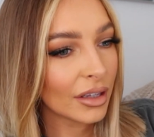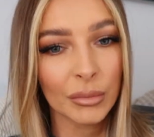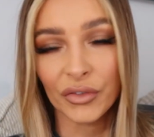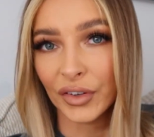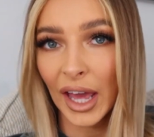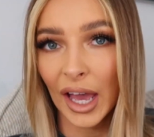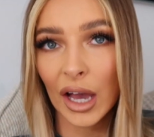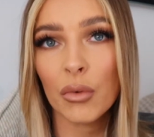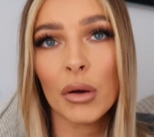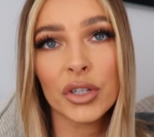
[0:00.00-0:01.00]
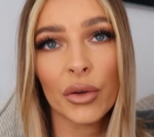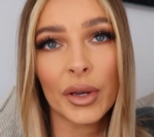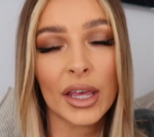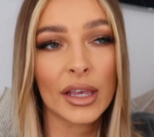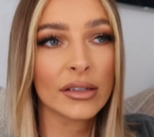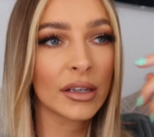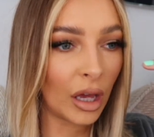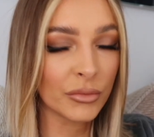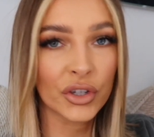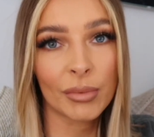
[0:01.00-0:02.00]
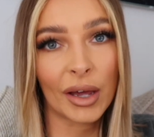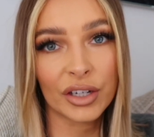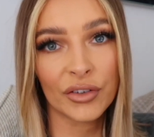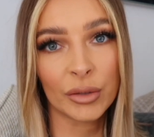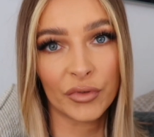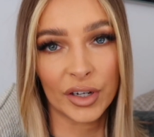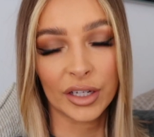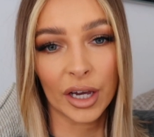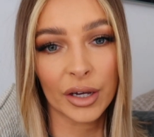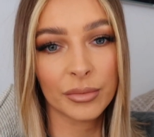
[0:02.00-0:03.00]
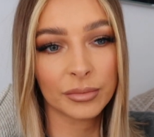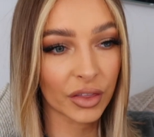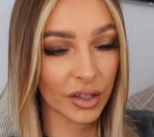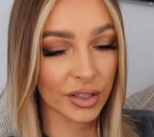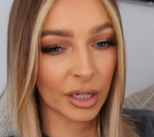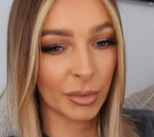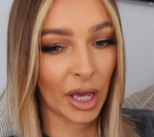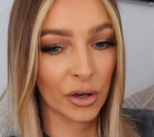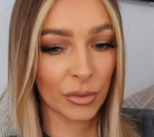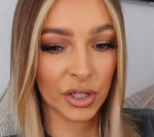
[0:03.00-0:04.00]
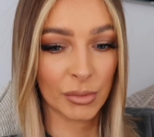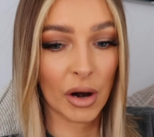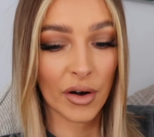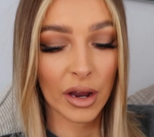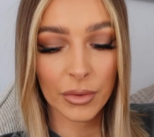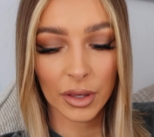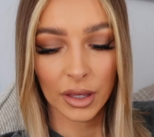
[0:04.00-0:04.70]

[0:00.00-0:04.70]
But for now, what I'm doing is I'm just about to film a video that's going to be going up tomorrow,